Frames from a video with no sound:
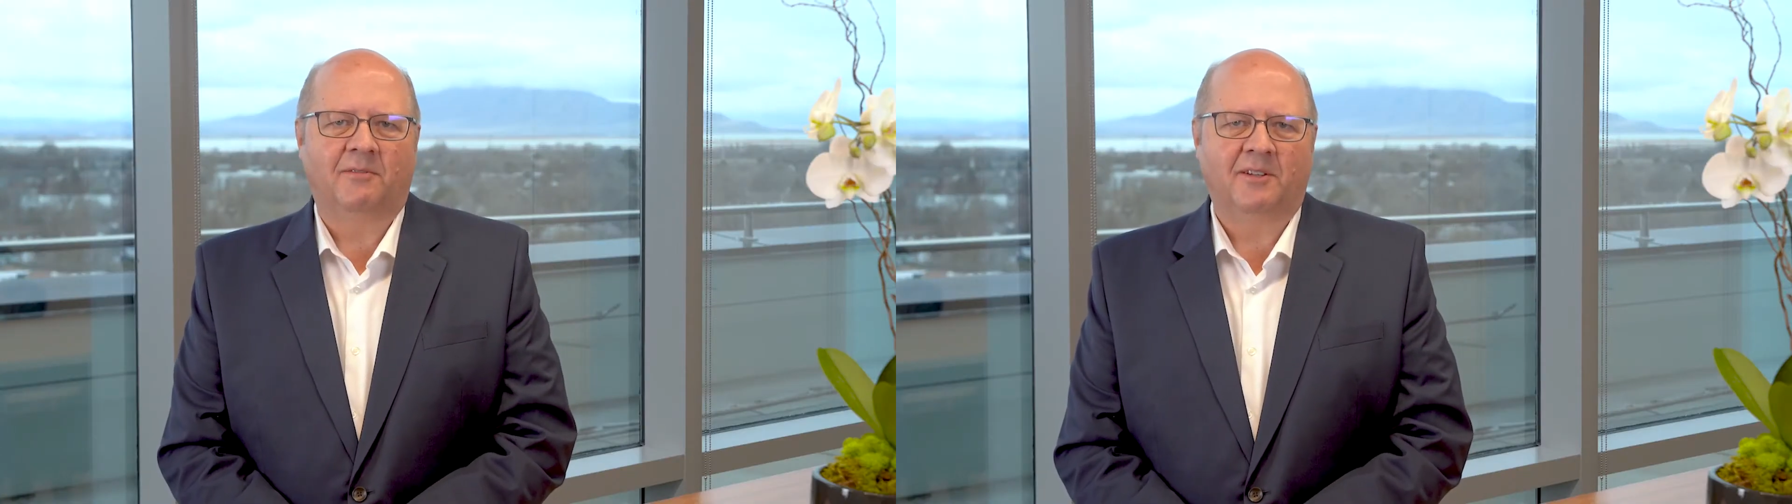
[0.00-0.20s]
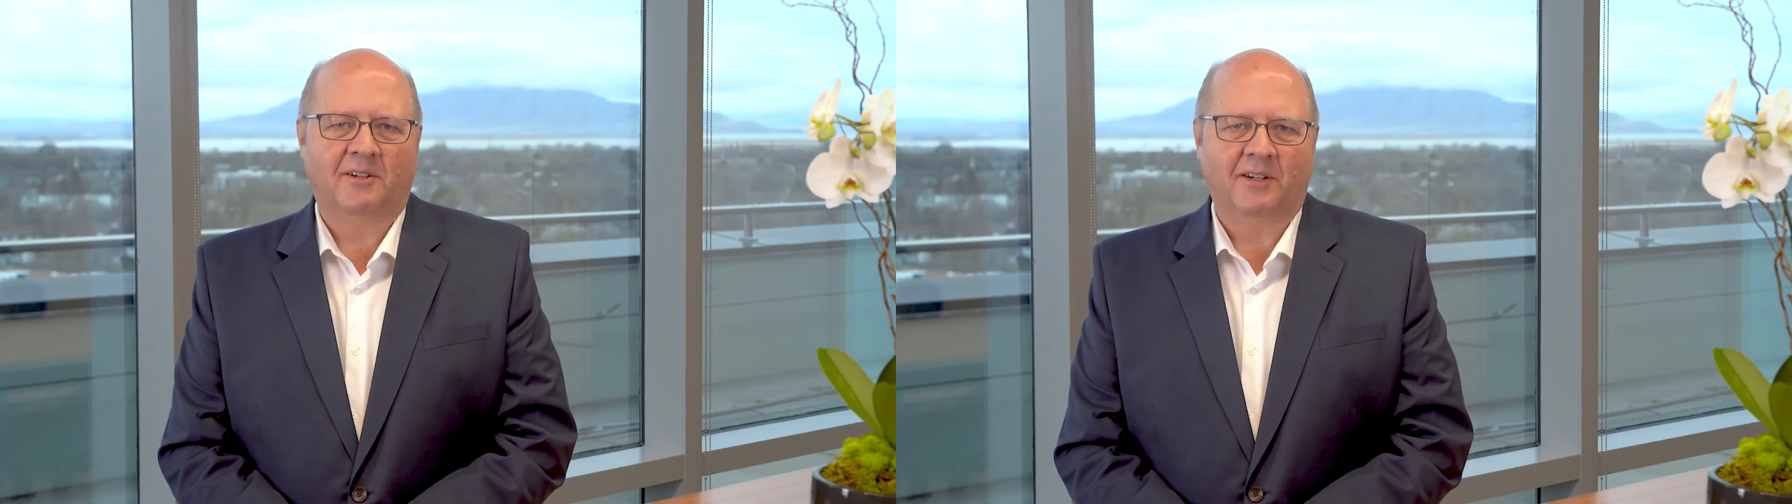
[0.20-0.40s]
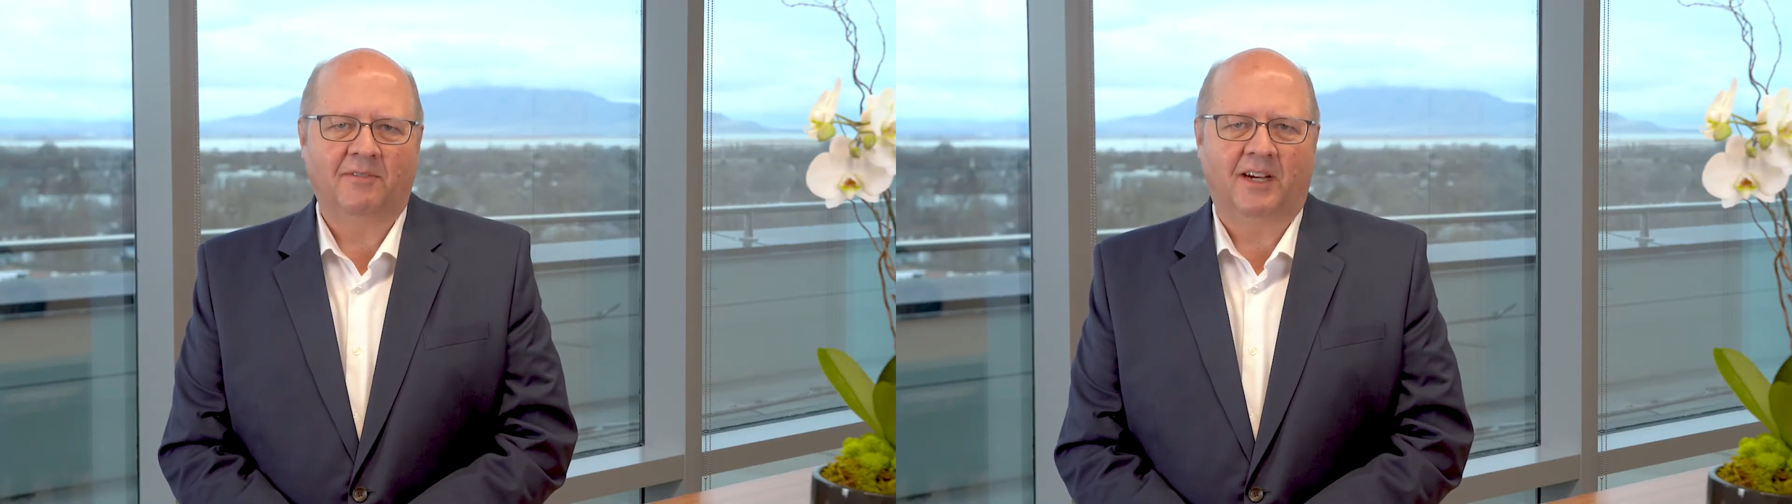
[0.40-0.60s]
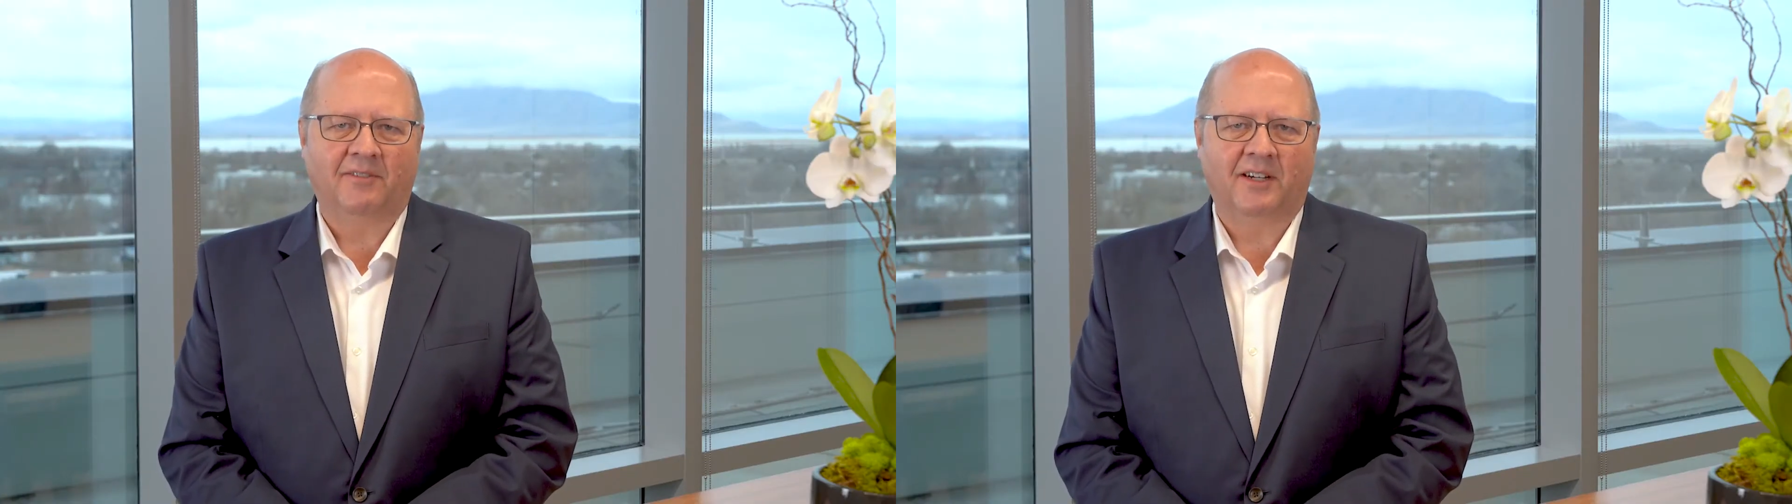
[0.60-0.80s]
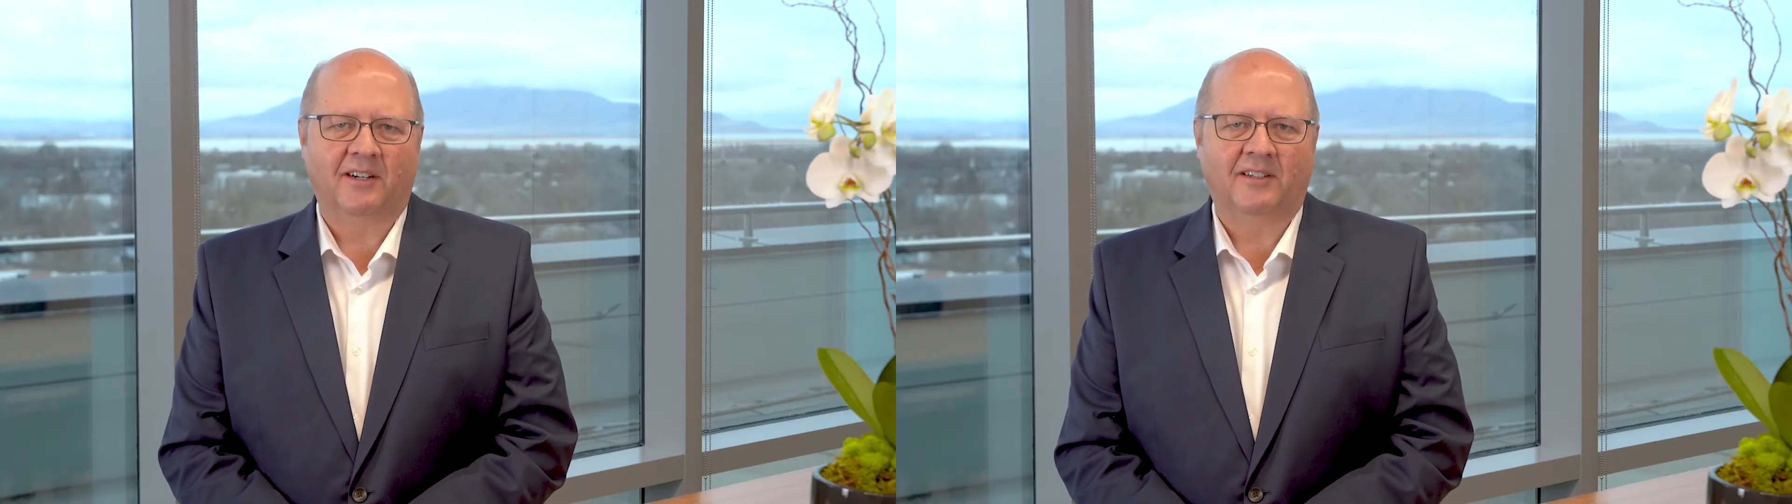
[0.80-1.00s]
over
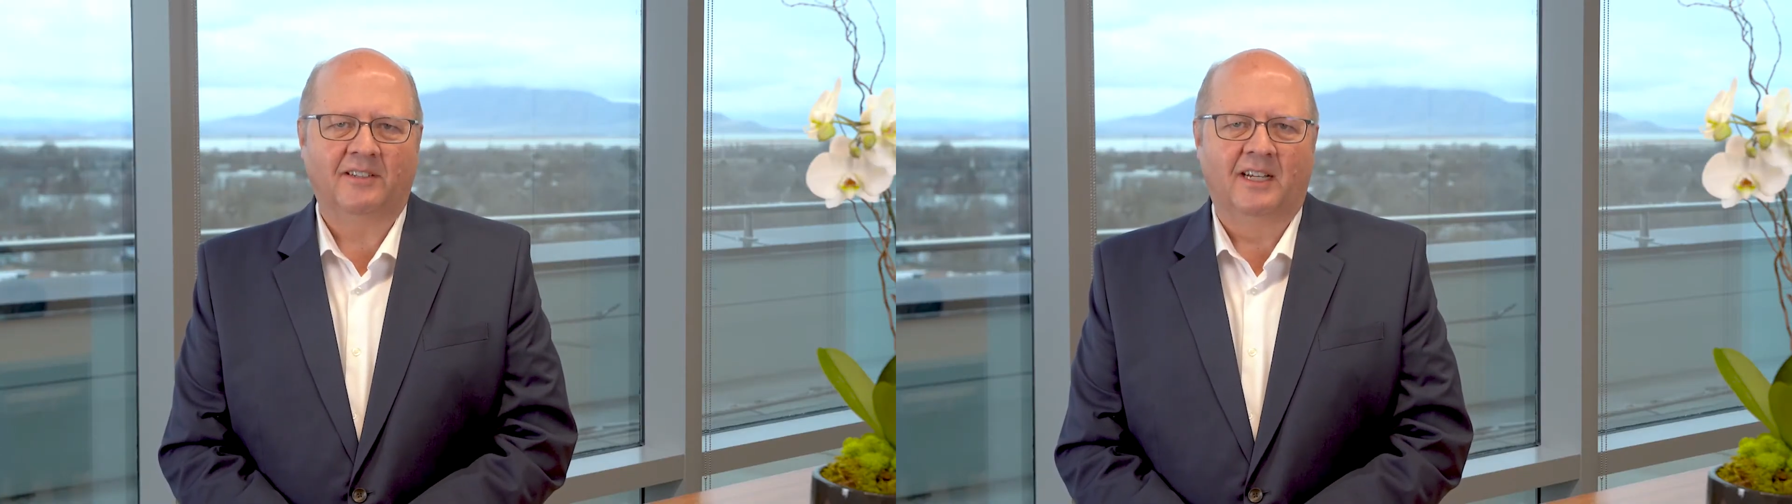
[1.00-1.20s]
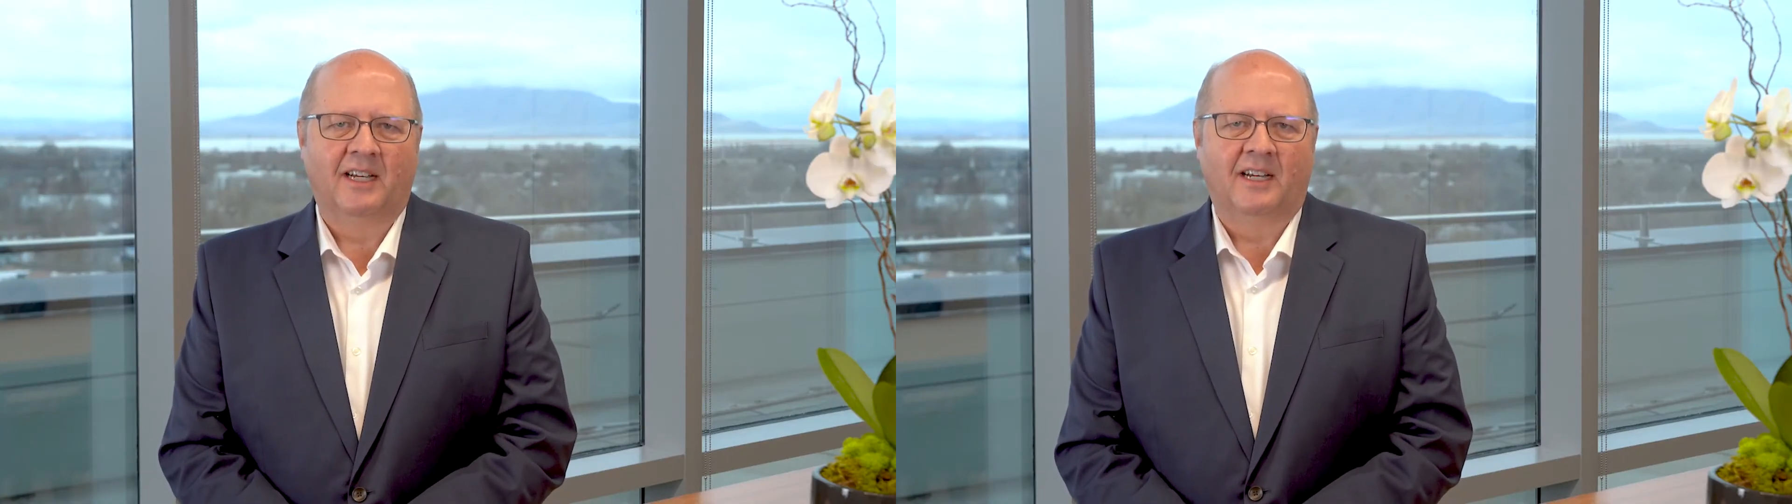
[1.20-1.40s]
35 years.